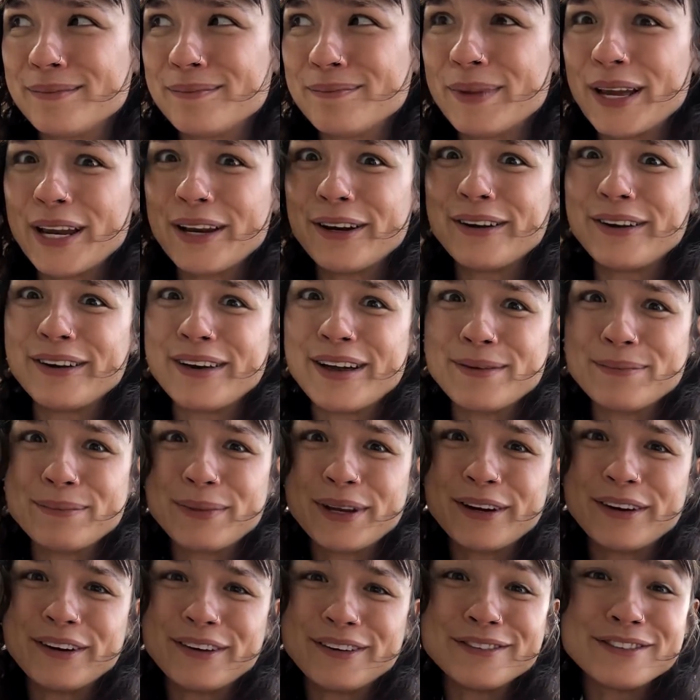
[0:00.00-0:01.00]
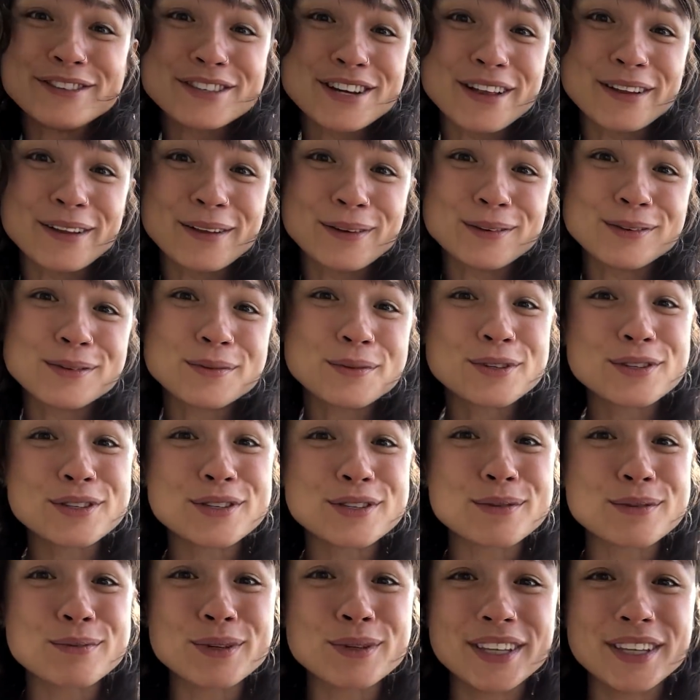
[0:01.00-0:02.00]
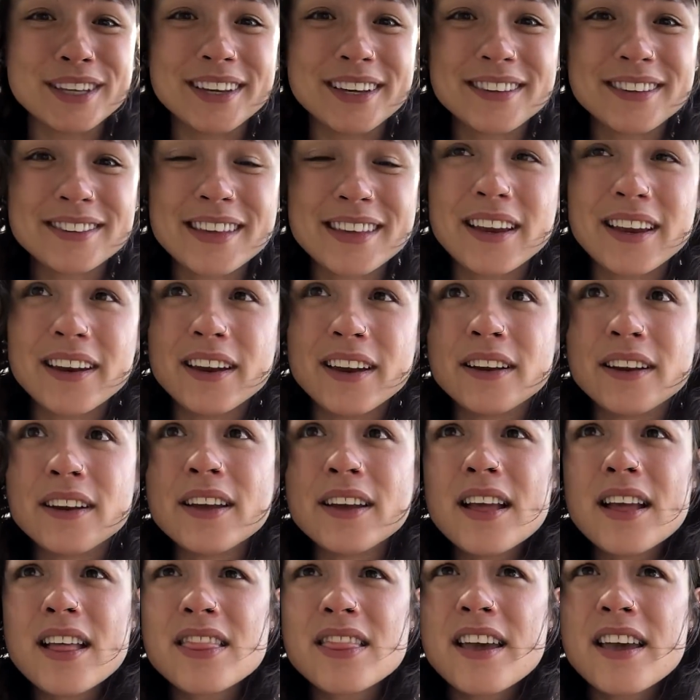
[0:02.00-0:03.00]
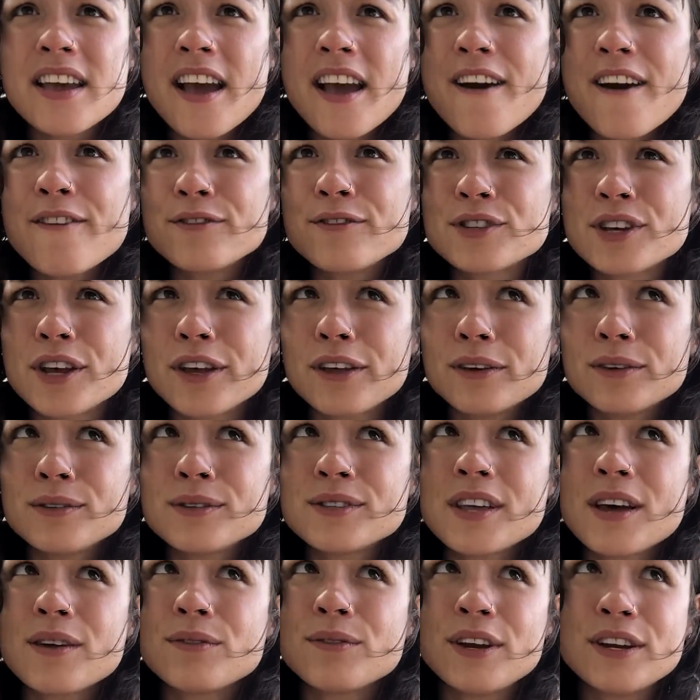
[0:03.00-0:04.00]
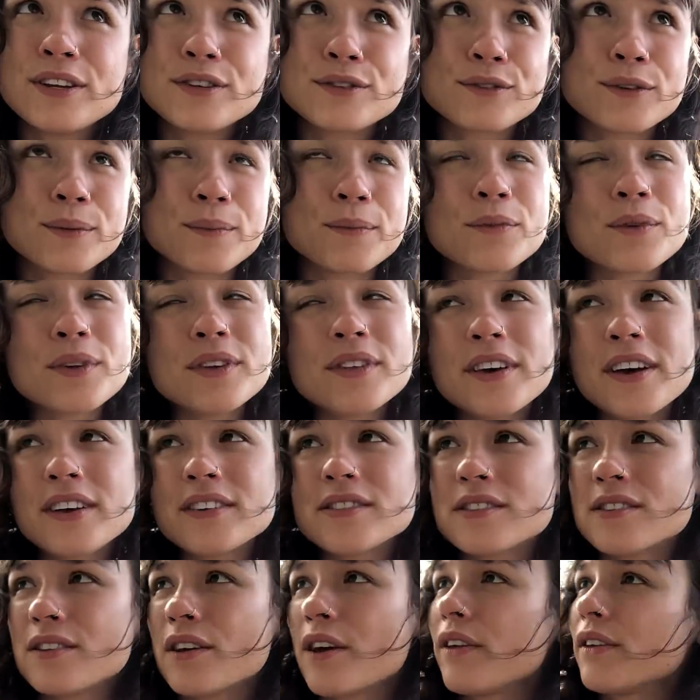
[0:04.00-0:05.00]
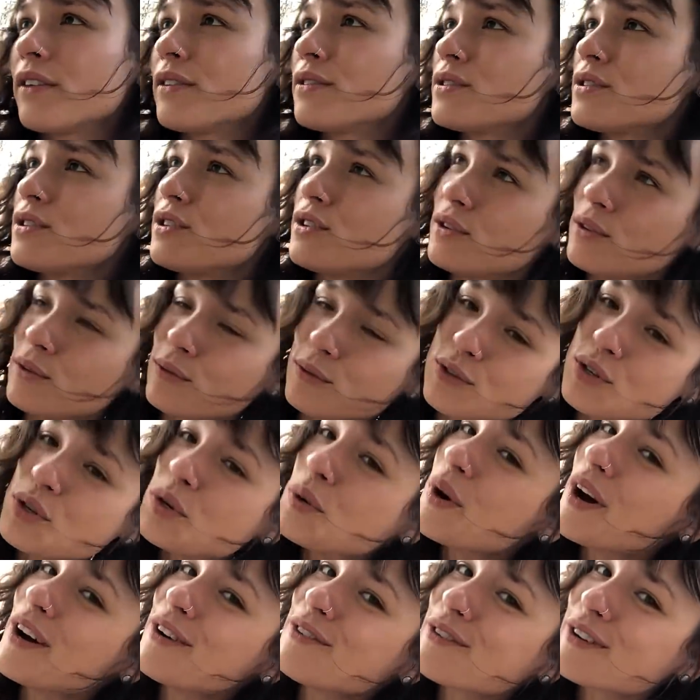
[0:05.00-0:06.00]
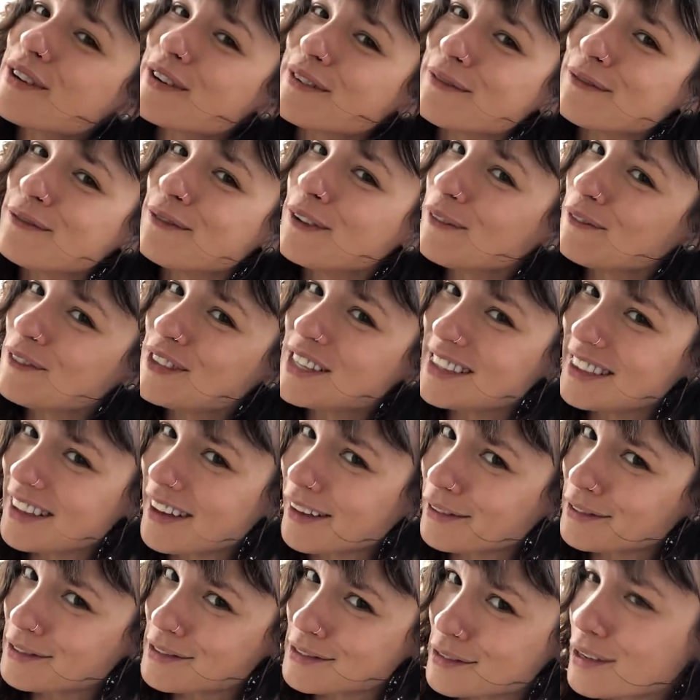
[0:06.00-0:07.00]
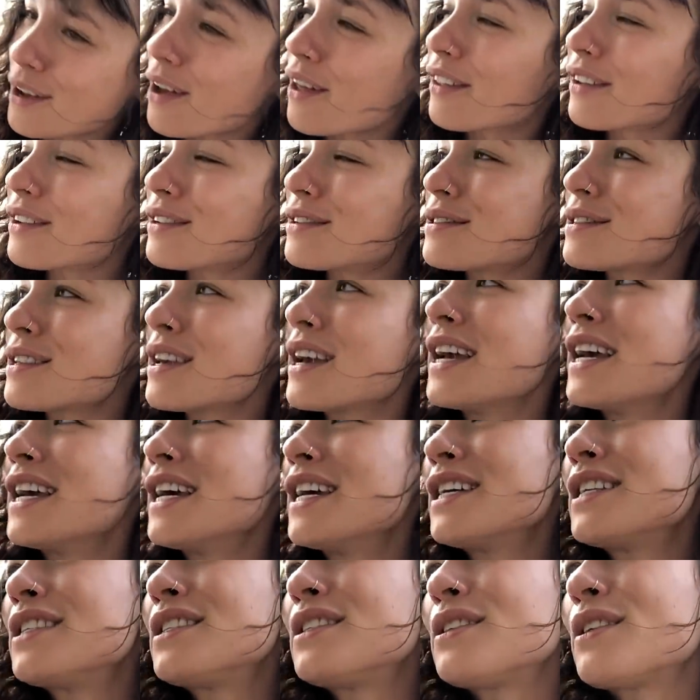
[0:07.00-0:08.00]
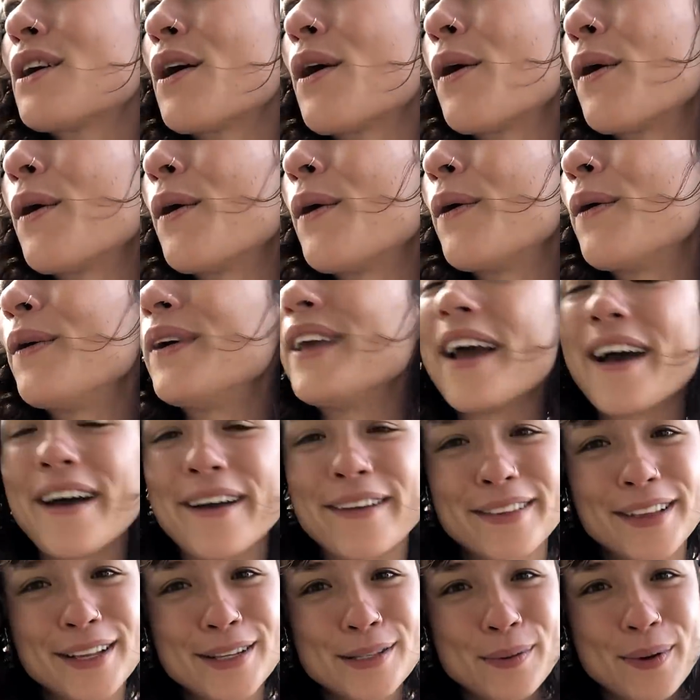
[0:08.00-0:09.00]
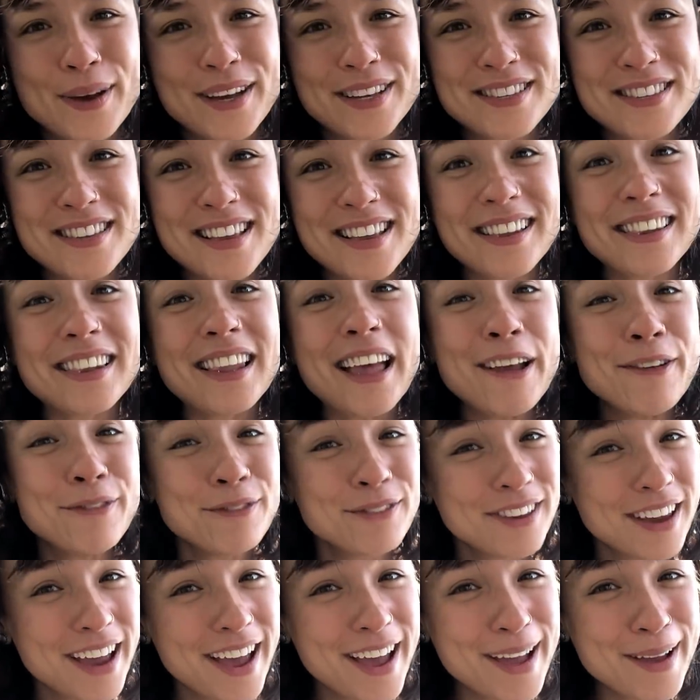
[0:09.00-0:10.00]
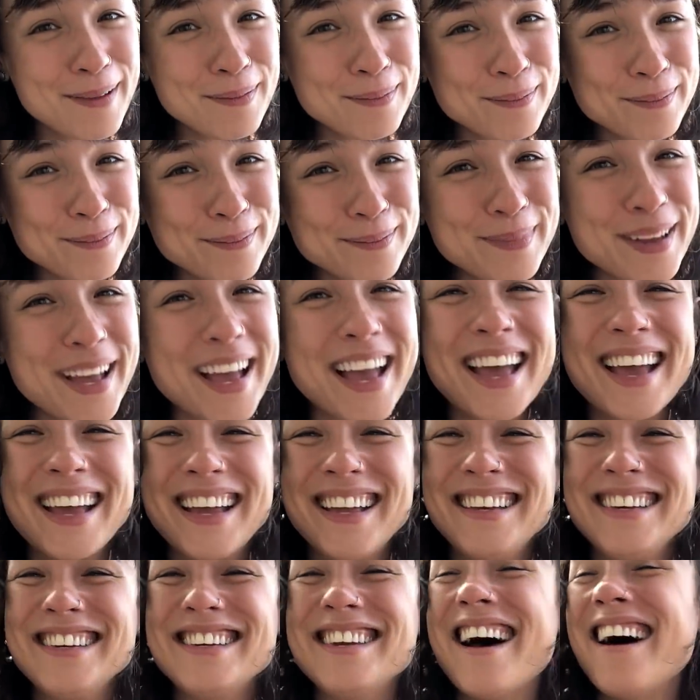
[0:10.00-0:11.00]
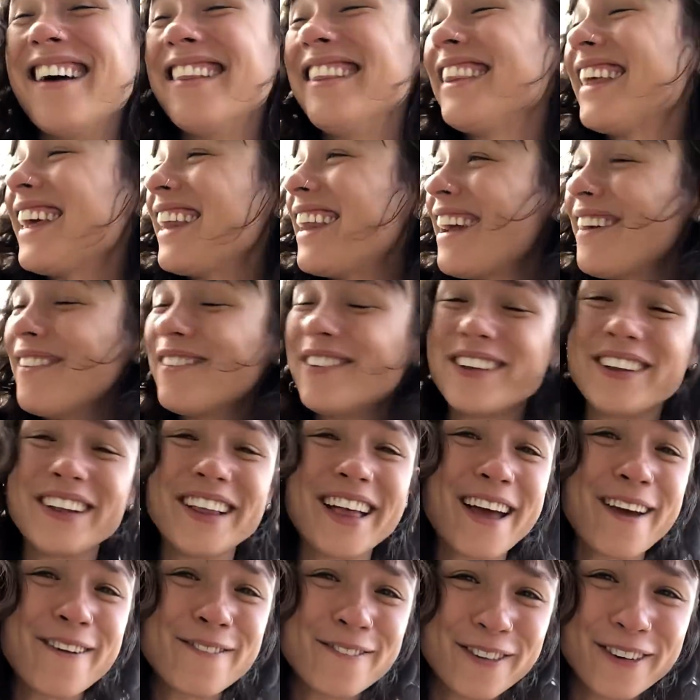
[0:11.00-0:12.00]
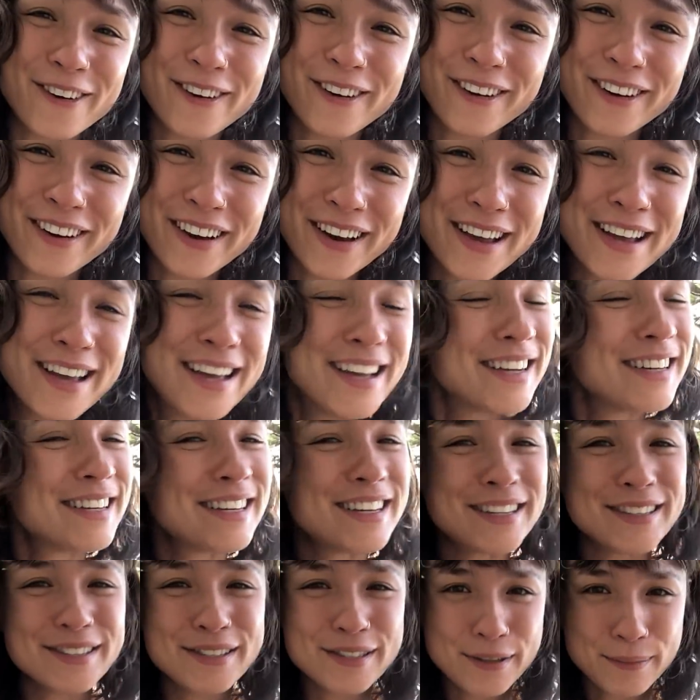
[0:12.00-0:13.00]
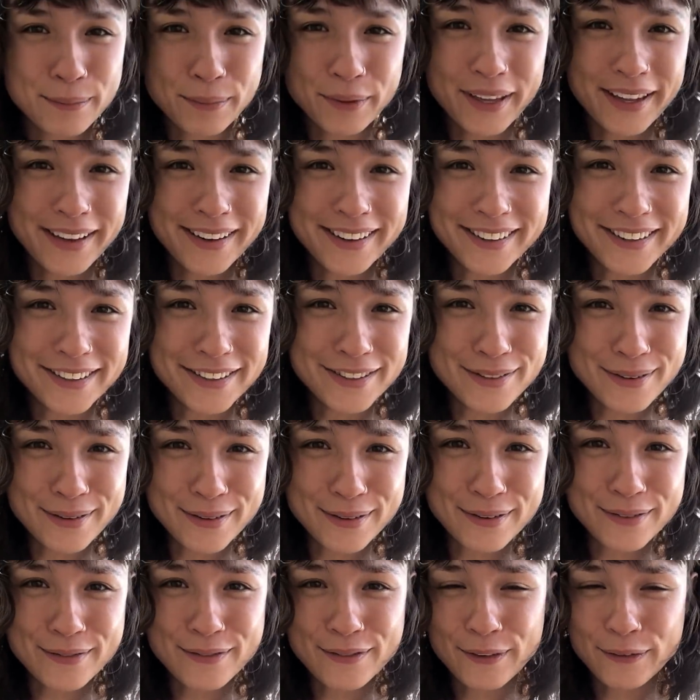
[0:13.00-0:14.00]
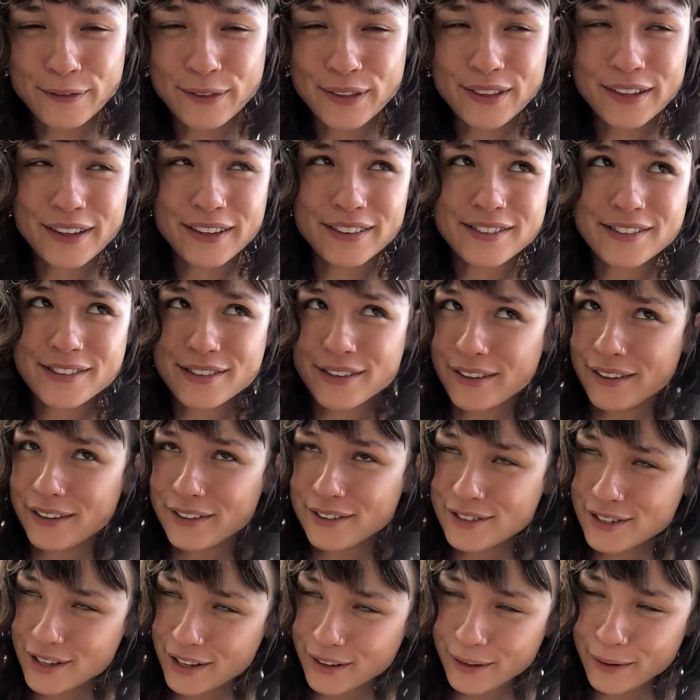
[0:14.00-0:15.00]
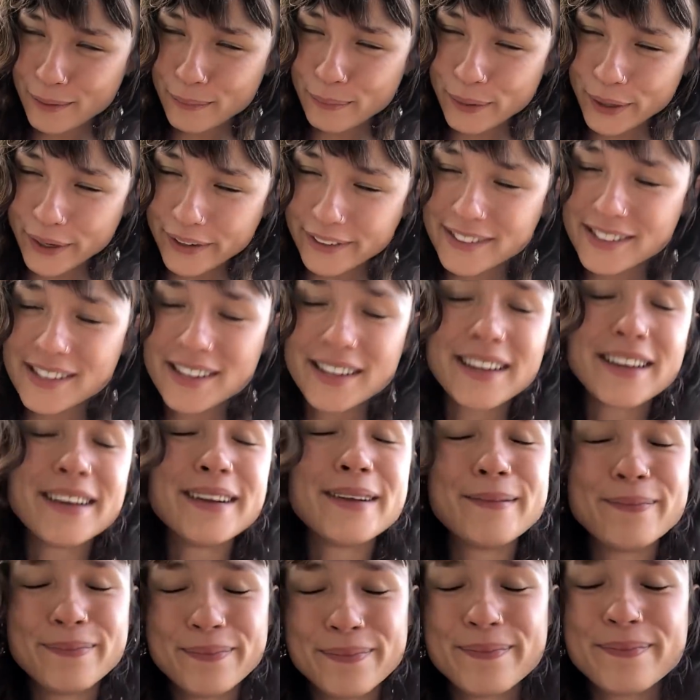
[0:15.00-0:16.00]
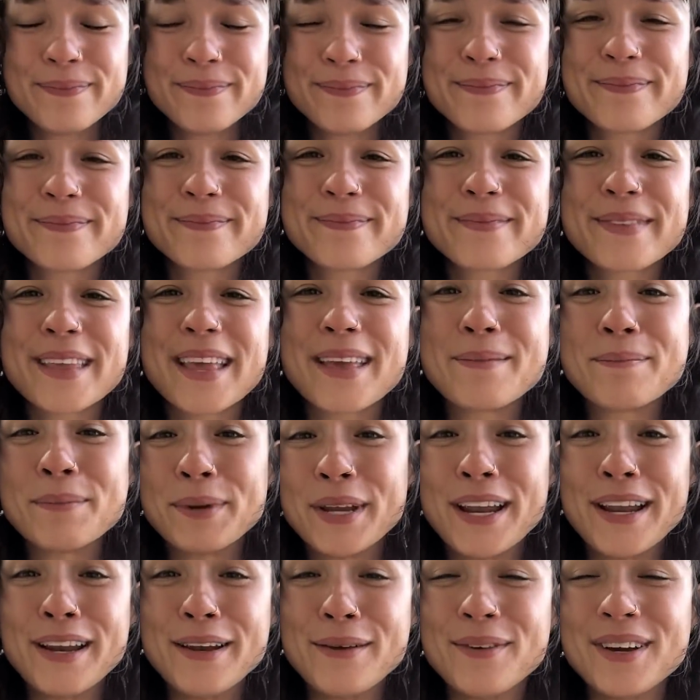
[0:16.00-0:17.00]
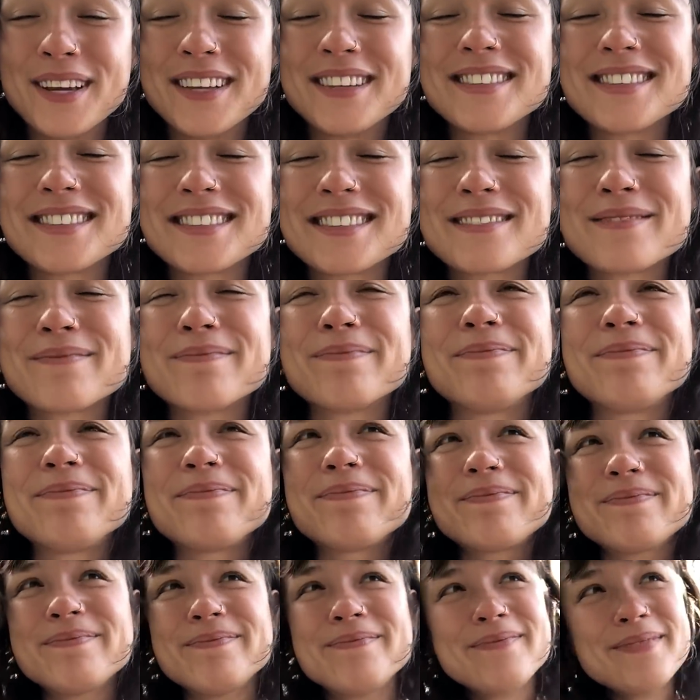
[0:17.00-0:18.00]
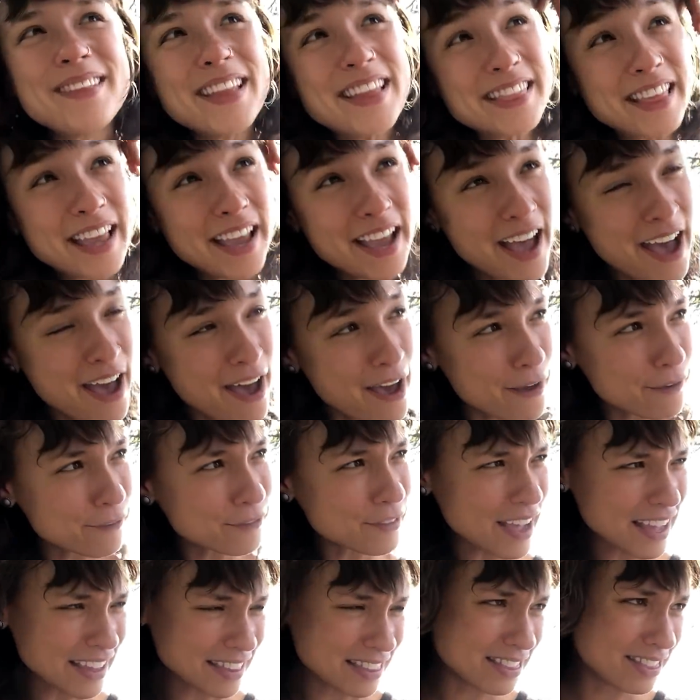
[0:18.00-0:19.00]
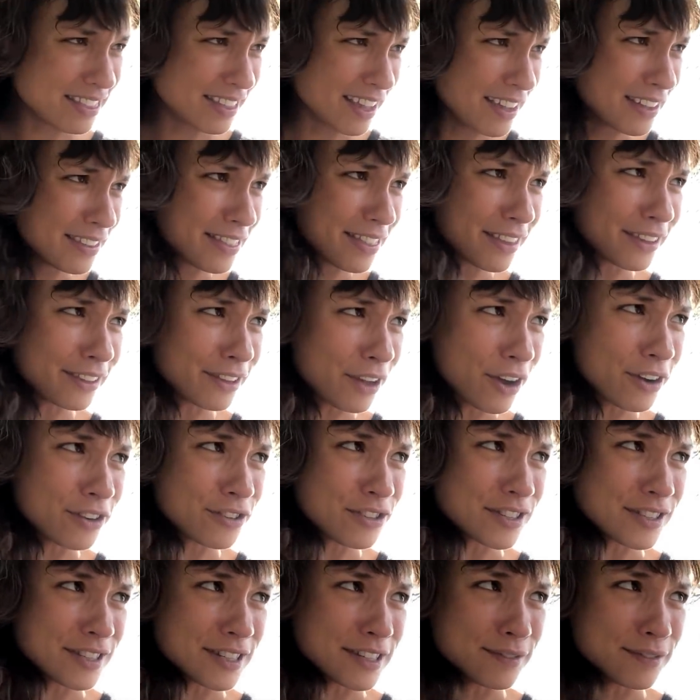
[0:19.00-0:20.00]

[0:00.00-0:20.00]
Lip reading: better and better cellos, which is really exciting. They have cellos that range from $3,000 to $250,000. So yeah, that's why I said lifetime, and not that I will ever need to play on a $250,000 cello, but anyways. They have, I think, the largest